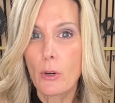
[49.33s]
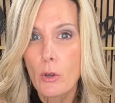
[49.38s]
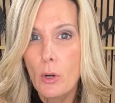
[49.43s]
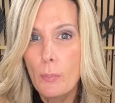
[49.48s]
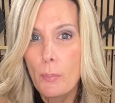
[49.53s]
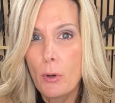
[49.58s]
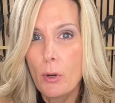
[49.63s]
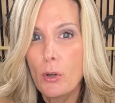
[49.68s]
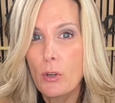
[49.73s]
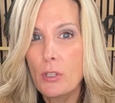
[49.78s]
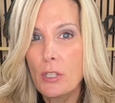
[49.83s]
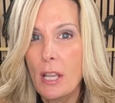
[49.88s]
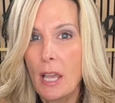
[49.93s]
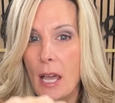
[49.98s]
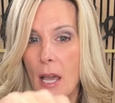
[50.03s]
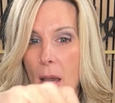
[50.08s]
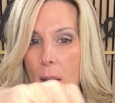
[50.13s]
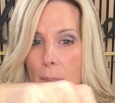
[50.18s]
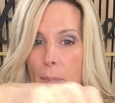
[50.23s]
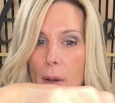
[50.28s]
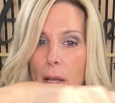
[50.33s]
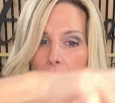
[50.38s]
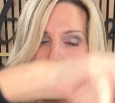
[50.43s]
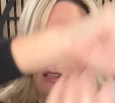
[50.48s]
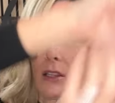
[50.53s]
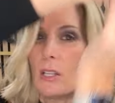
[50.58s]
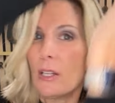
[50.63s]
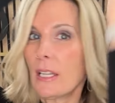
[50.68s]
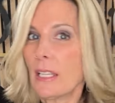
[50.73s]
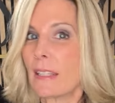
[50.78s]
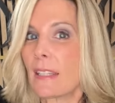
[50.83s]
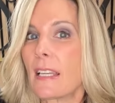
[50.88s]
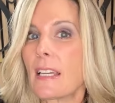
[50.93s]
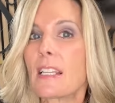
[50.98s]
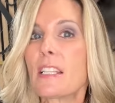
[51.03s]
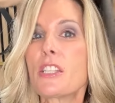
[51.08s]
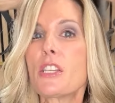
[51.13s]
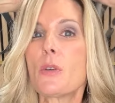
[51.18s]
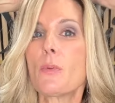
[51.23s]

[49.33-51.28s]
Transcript: grippers, but look at this.